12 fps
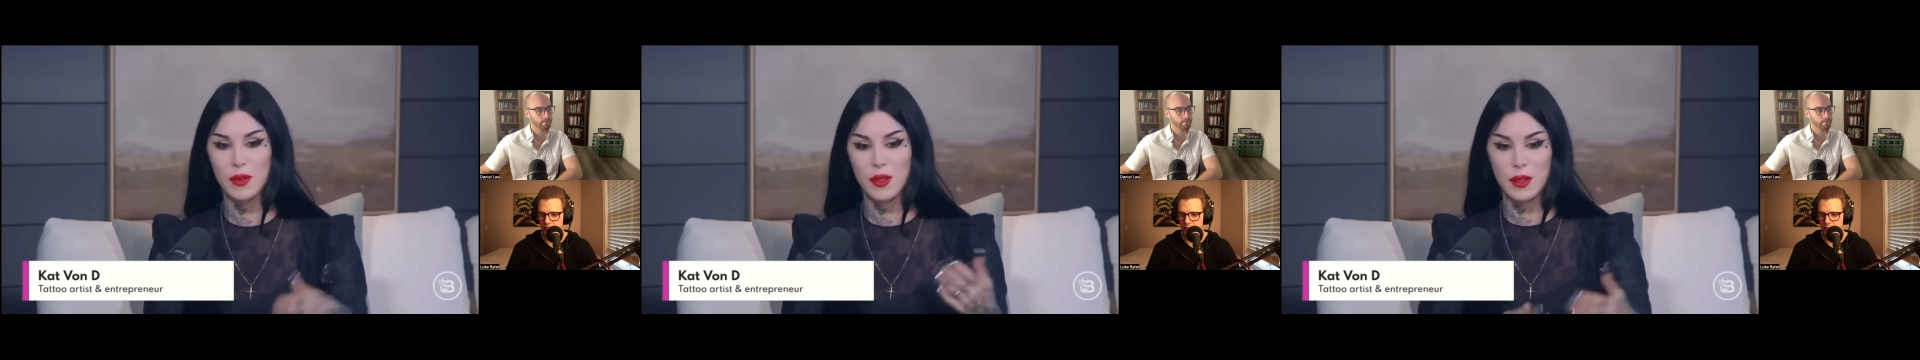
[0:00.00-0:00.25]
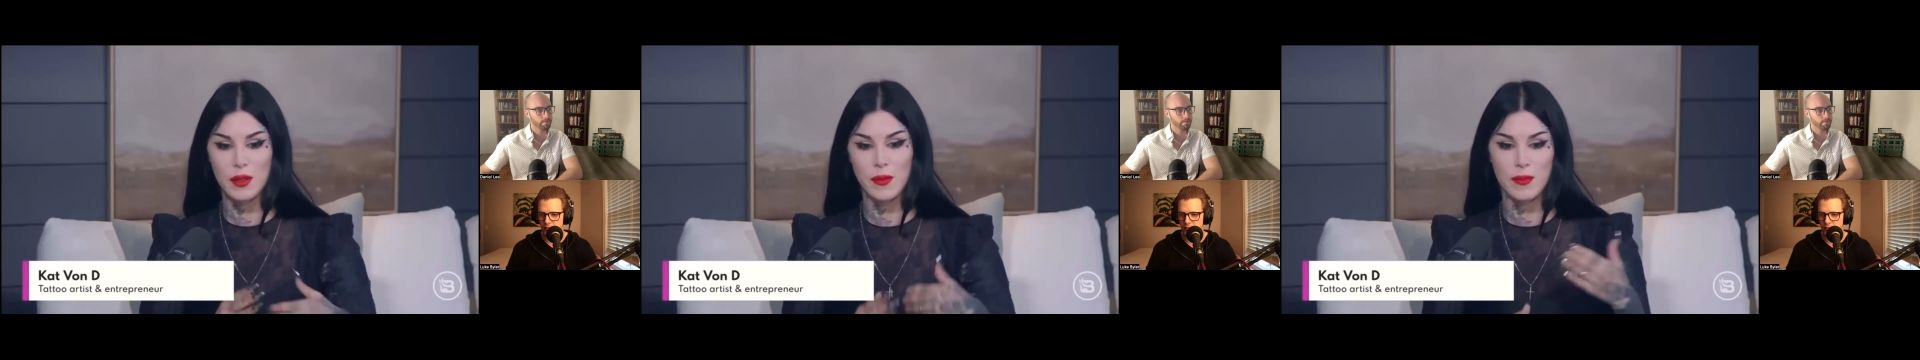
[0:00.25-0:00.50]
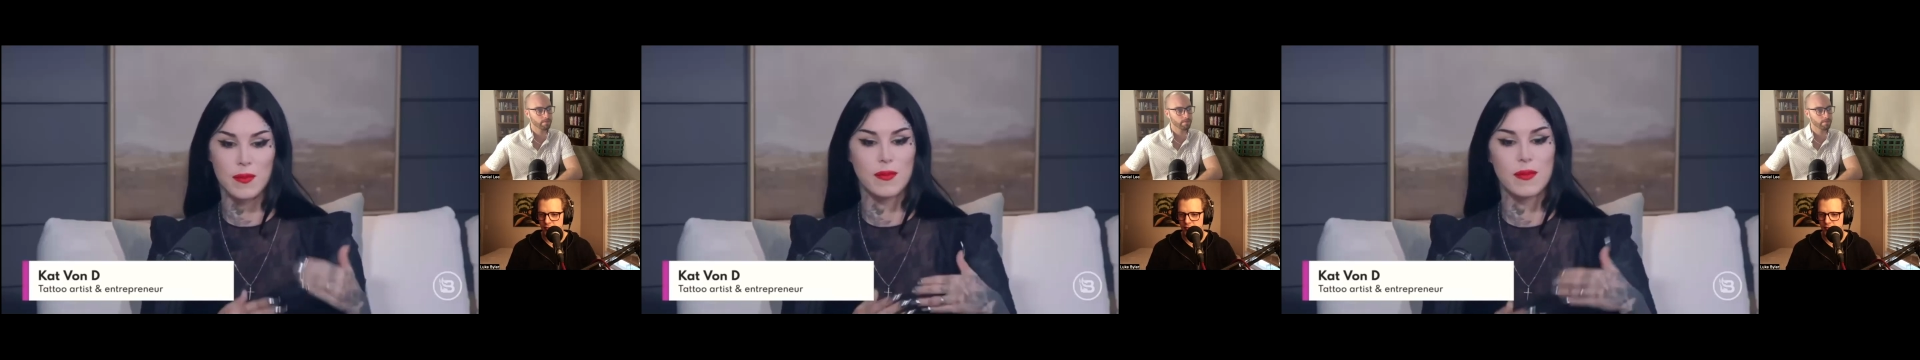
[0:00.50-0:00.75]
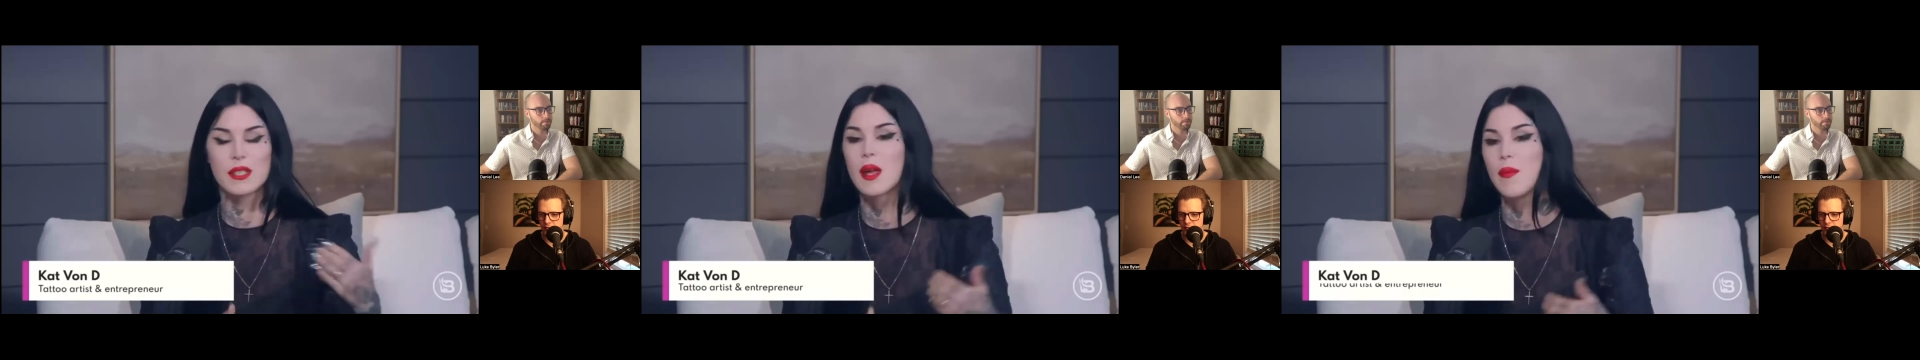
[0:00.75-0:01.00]
the,
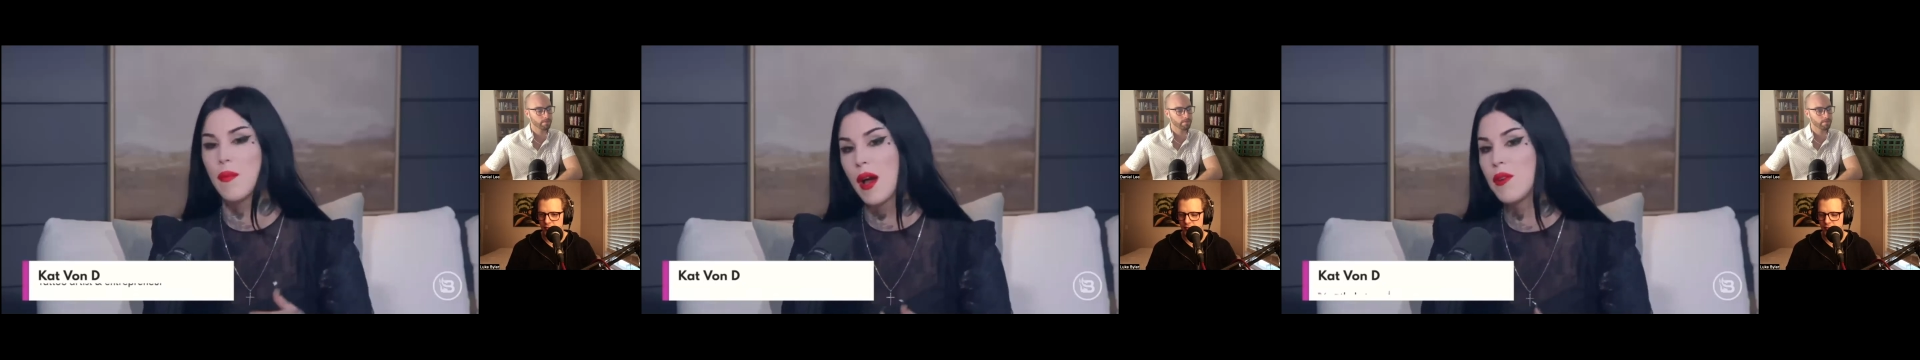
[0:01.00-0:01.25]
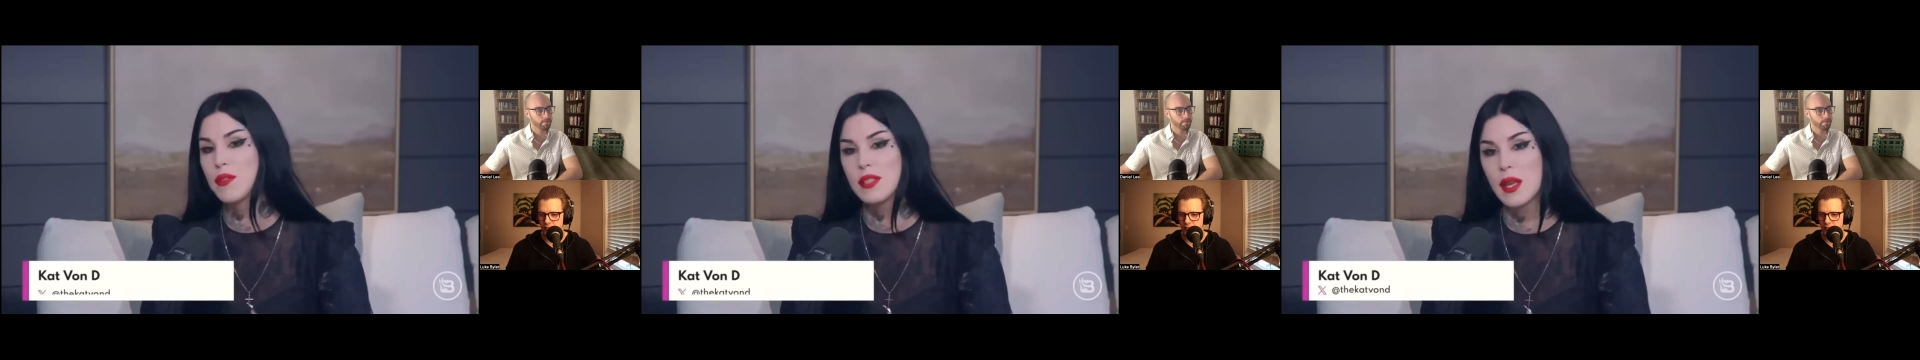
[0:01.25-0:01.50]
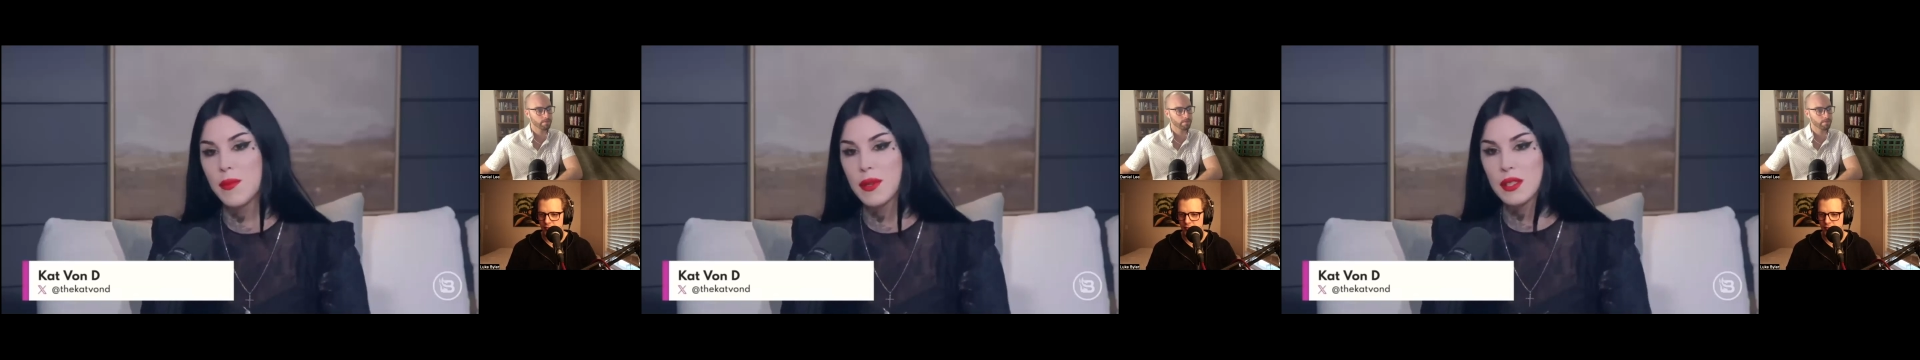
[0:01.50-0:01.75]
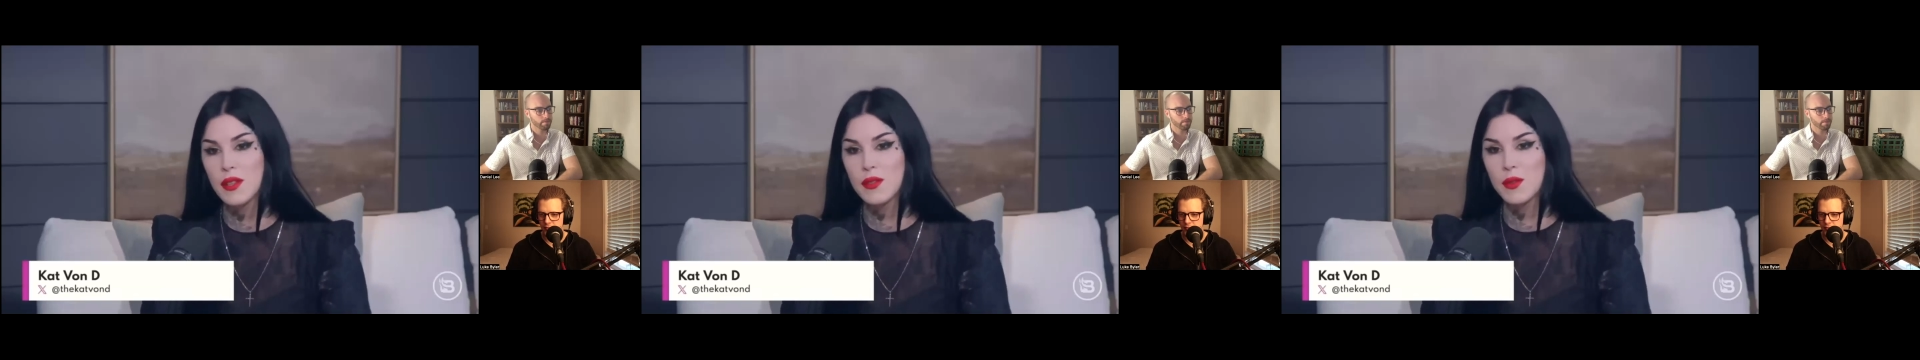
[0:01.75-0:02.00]
the step, my own
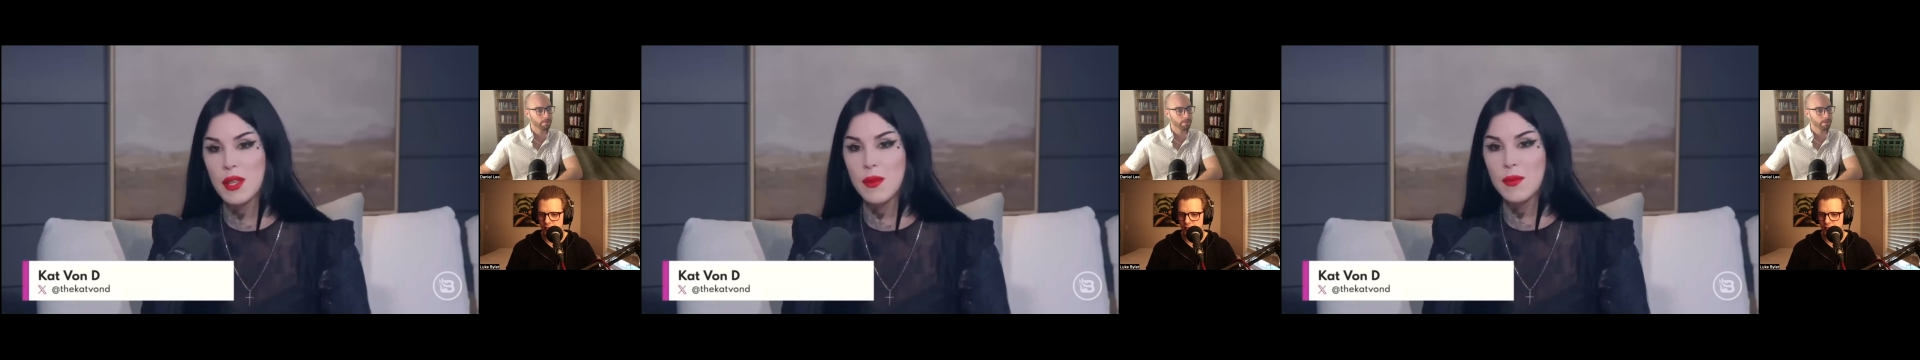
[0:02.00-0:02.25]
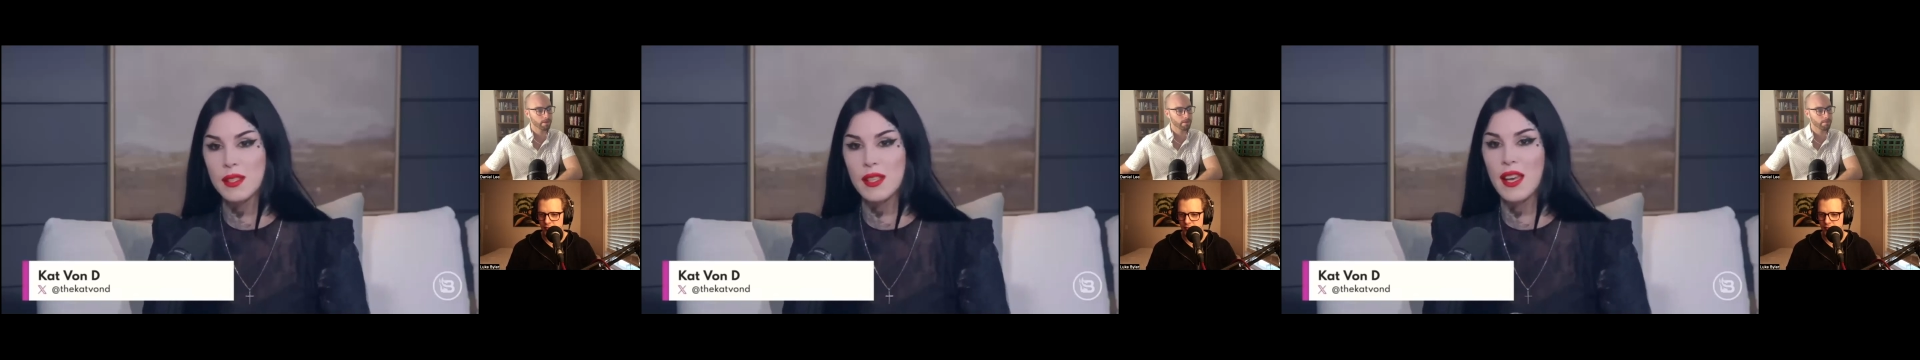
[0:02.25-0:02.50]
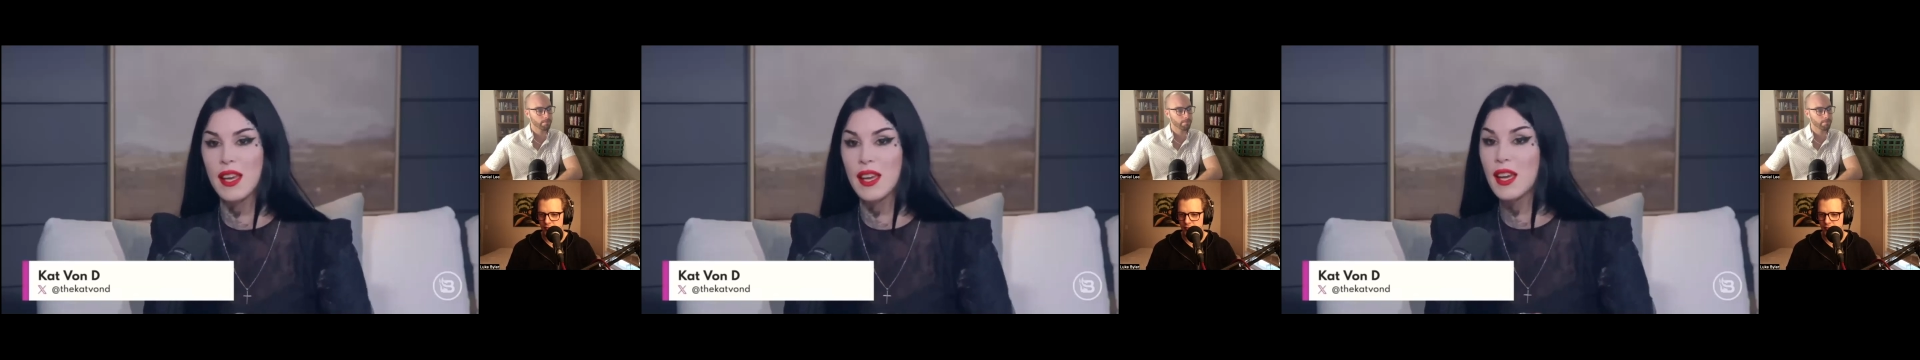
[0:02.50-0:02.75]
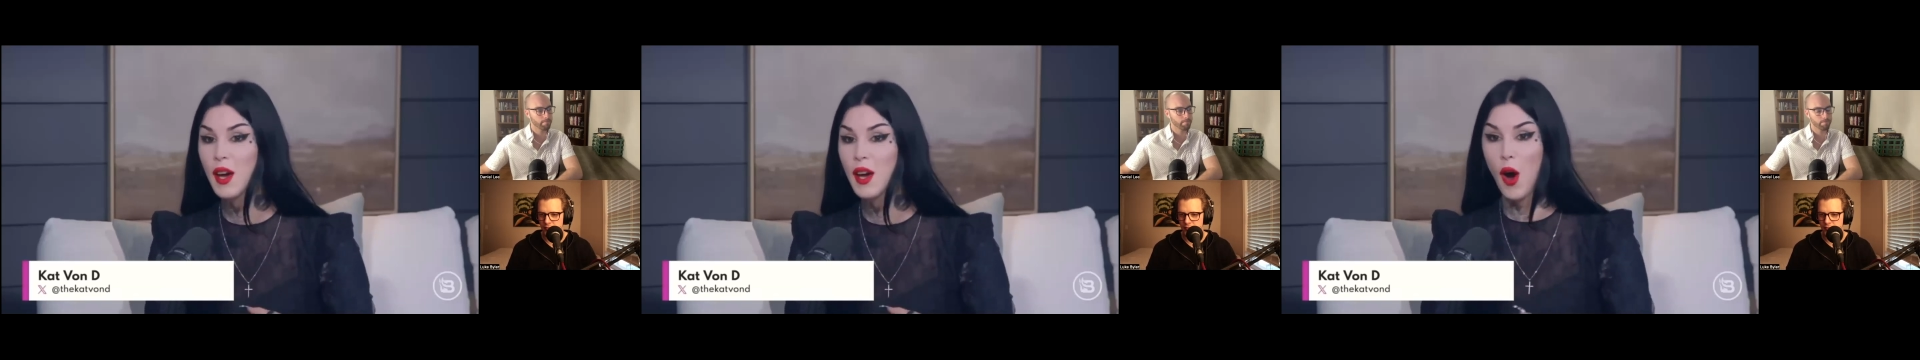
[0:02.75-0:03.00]
stepping stones with him to like,